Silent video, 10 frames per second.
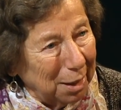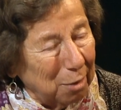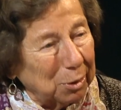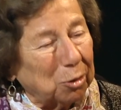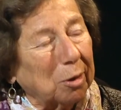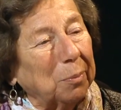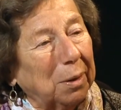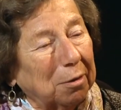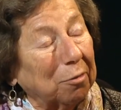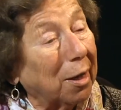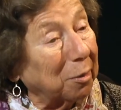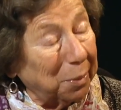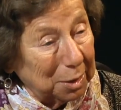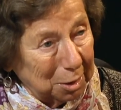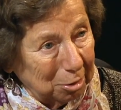And we talk about a lot
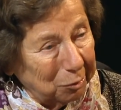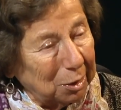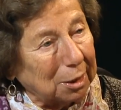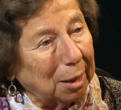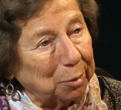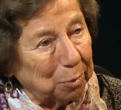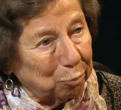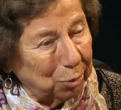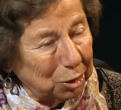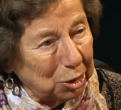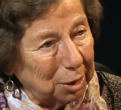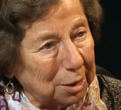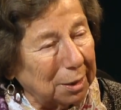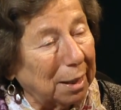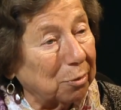about stereotypes and prejudice
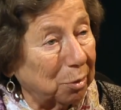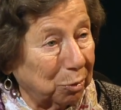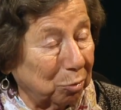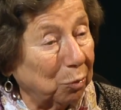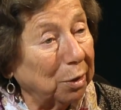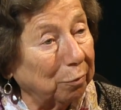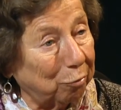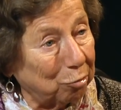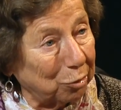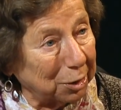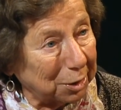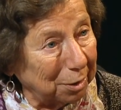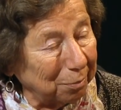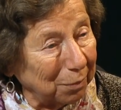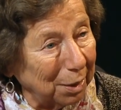and how those are reinforced
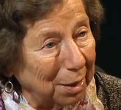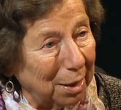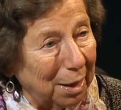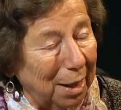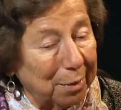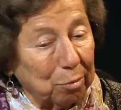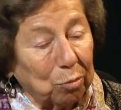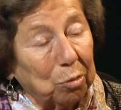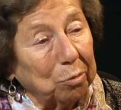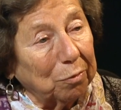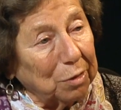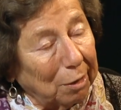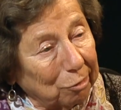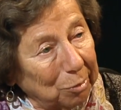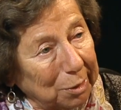and and the role of
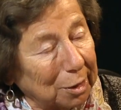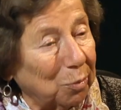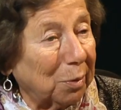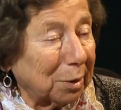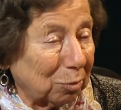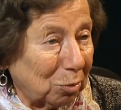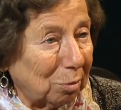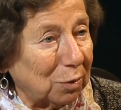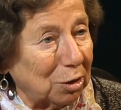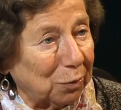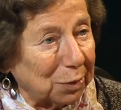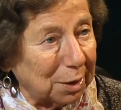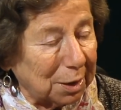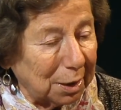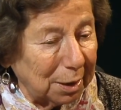government as well as the role of civil
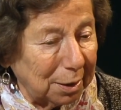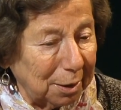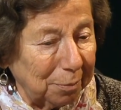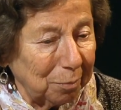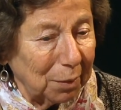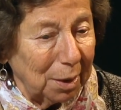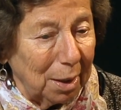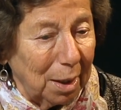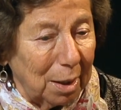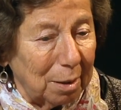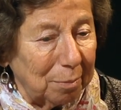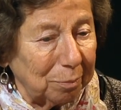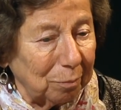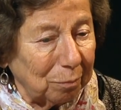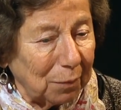society. Yeah.
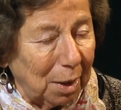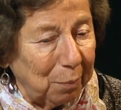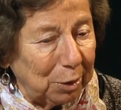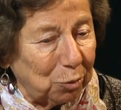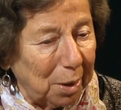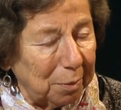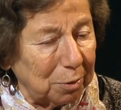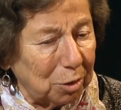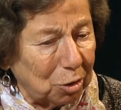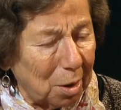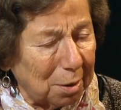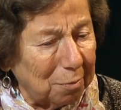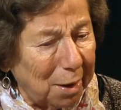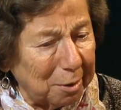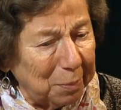Um, and we try to talk a
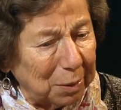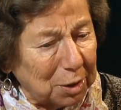lot about